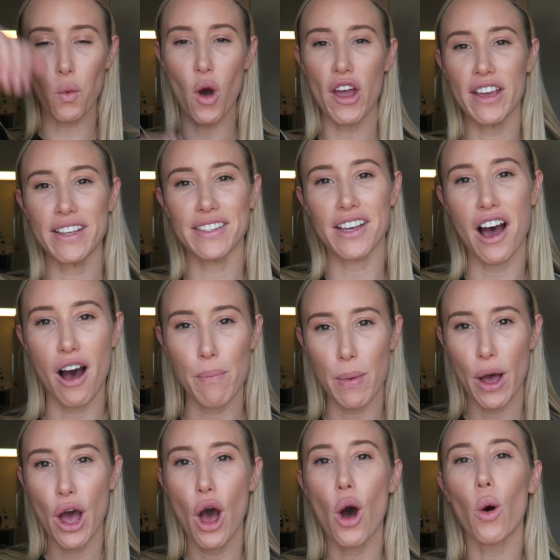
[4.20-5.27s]
What is
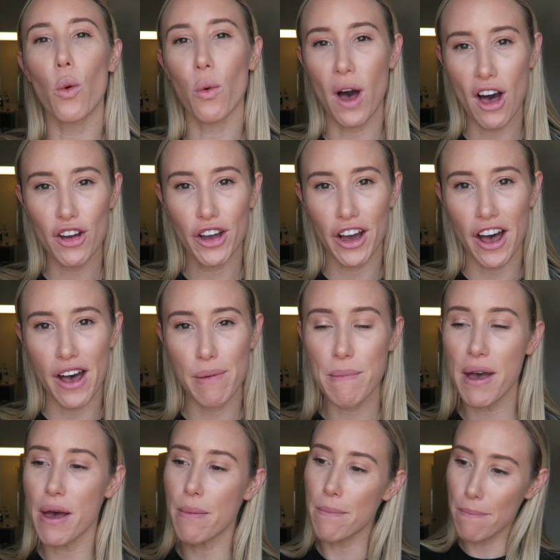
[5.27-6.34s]
up?
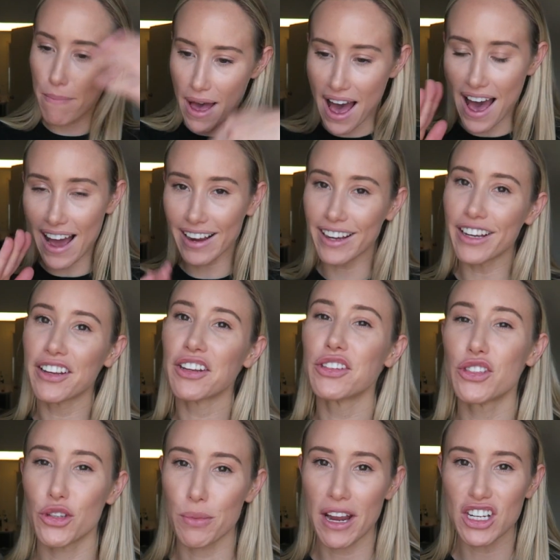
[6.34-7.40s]
Welcome back
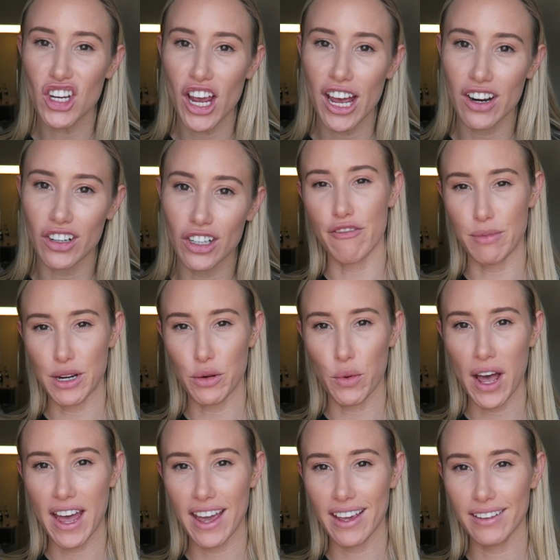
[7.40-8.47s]
to my channel. I've been
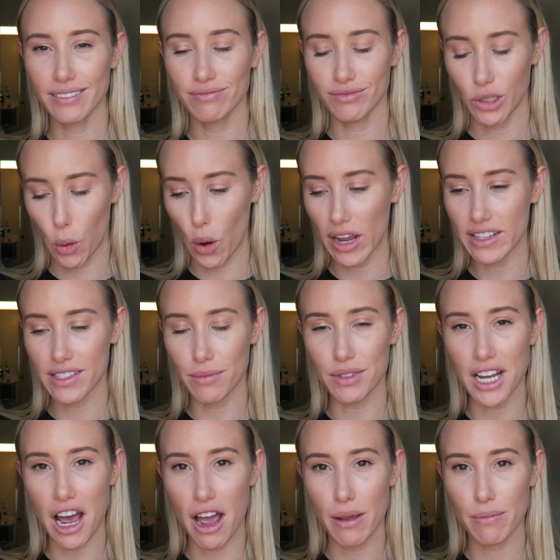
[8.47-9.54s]
away quite some
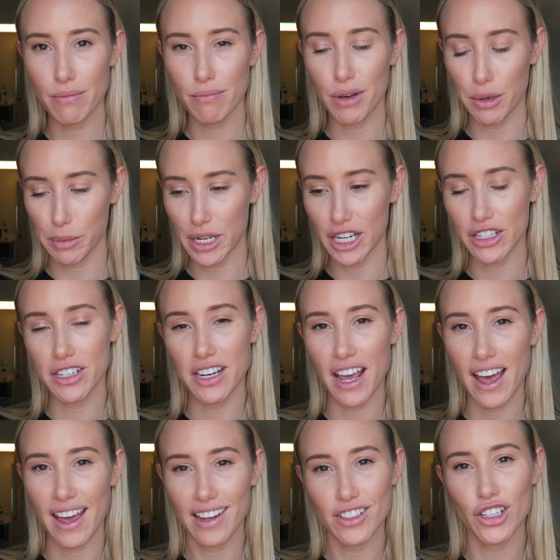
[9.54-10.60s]
time, but I'm here
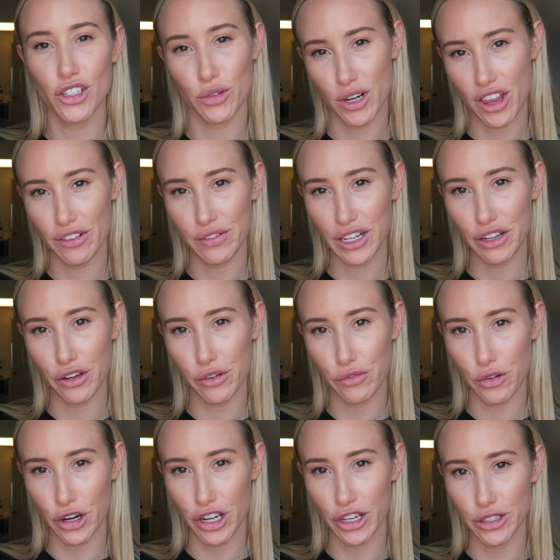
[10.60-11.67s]
today to do another video
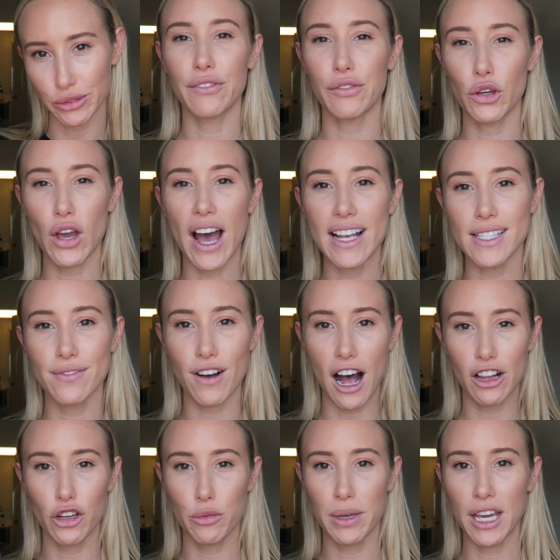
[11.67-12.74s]
for you. If you guys
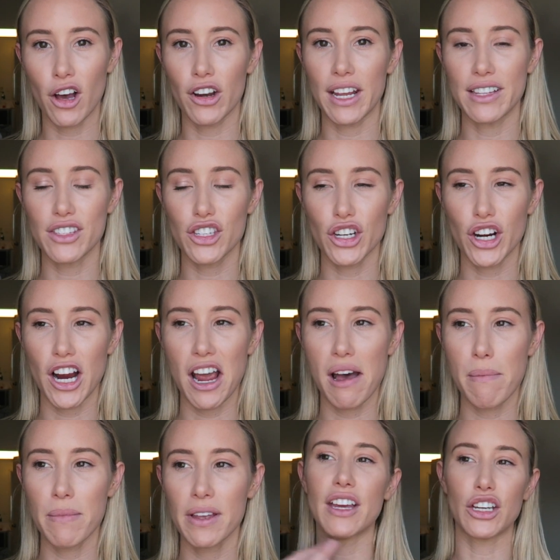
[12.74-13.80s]
follow me on
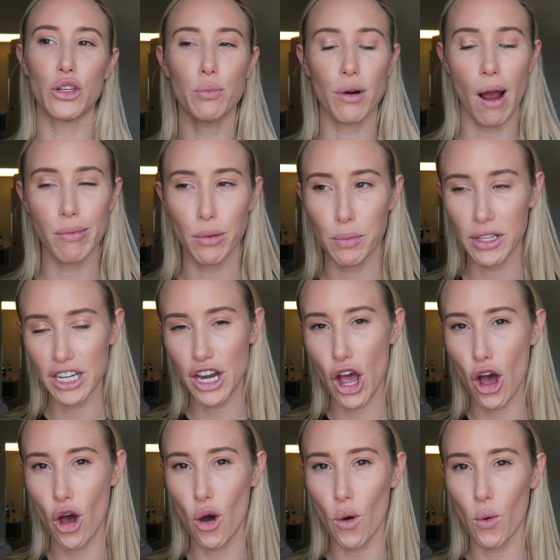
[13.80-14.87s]
Instagram, then you probably
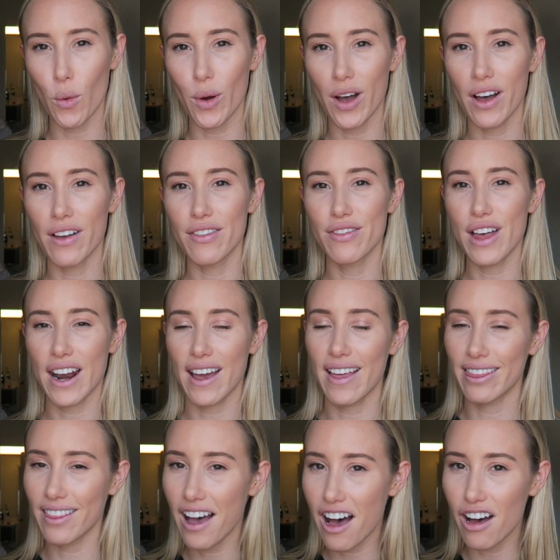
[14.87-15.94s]
know that I
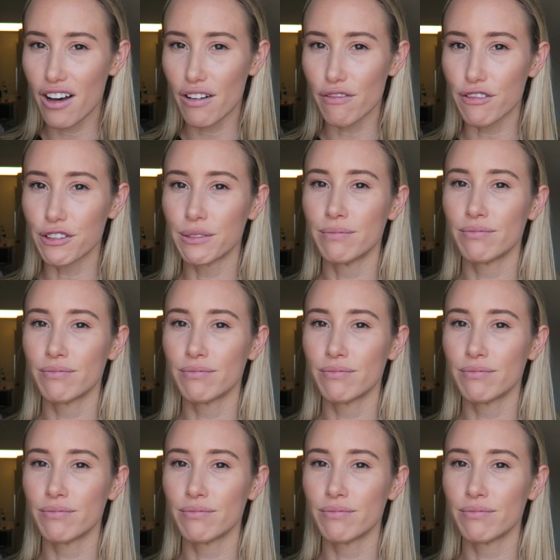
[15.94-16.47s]
love